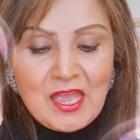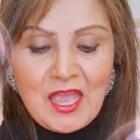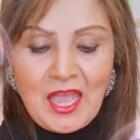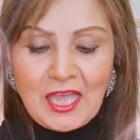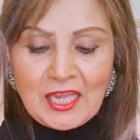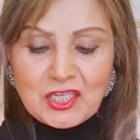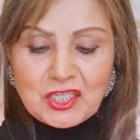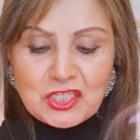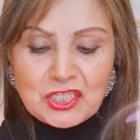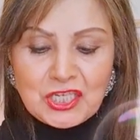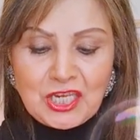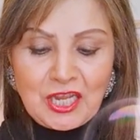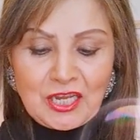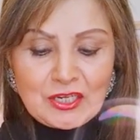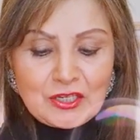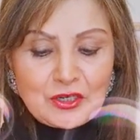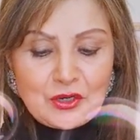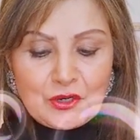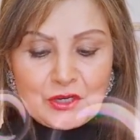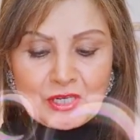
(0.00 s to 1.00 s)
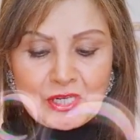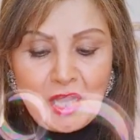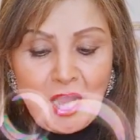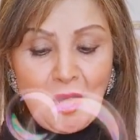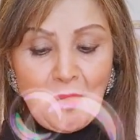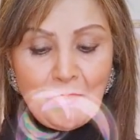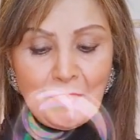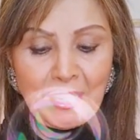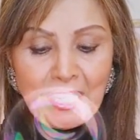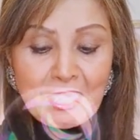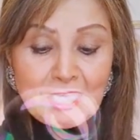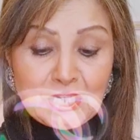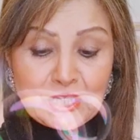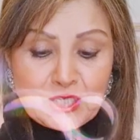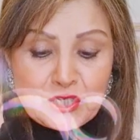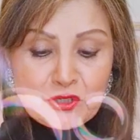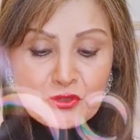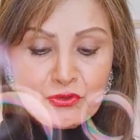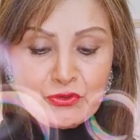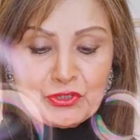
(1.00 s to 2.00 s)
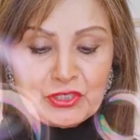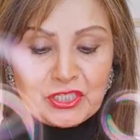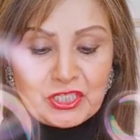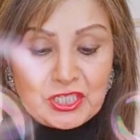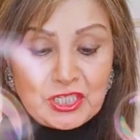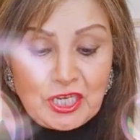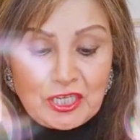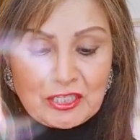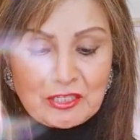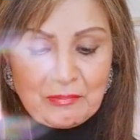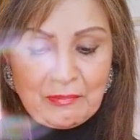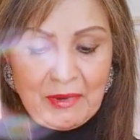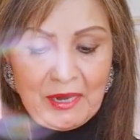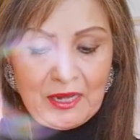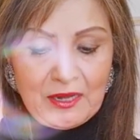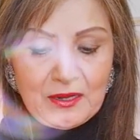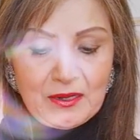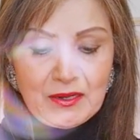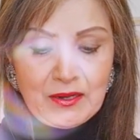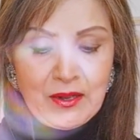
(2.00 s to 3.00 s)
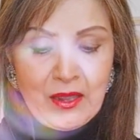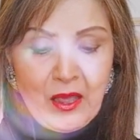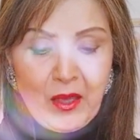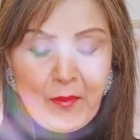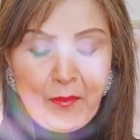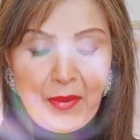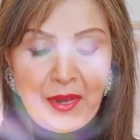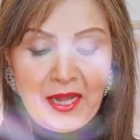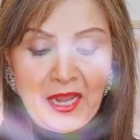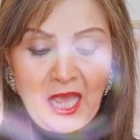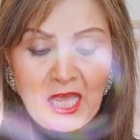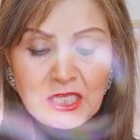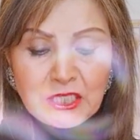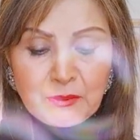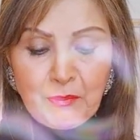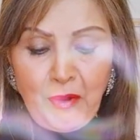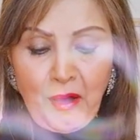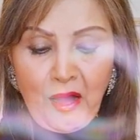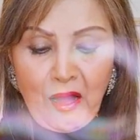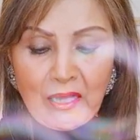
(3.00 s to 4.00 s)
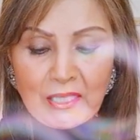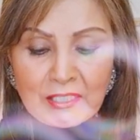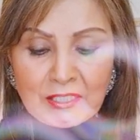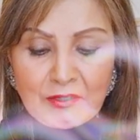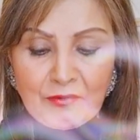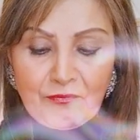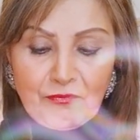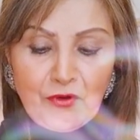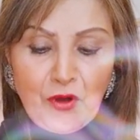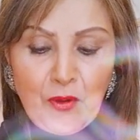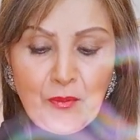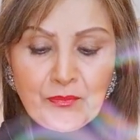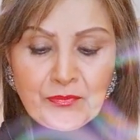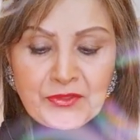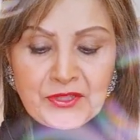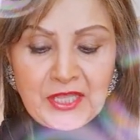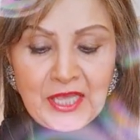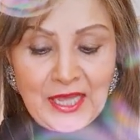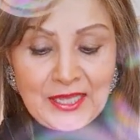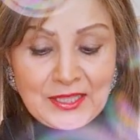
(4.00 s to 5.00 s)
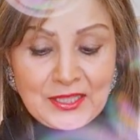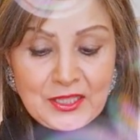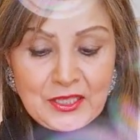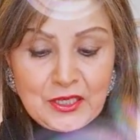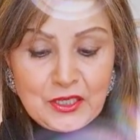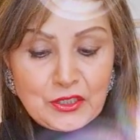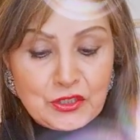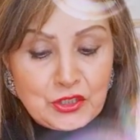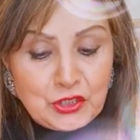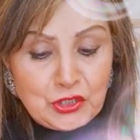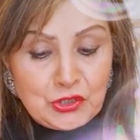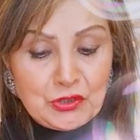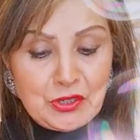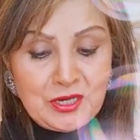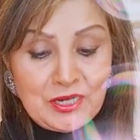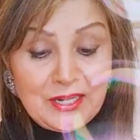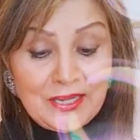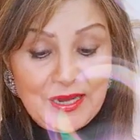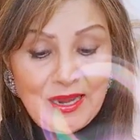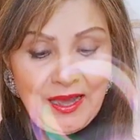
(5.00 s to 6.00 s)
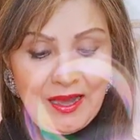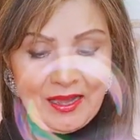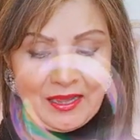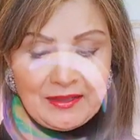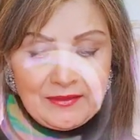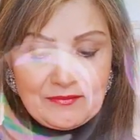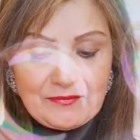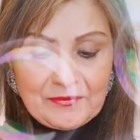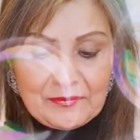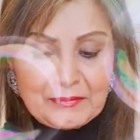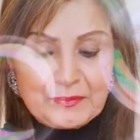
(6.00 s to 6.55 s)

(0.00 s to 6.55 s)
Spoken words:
and shall not come into judgment, but has passed from death to life.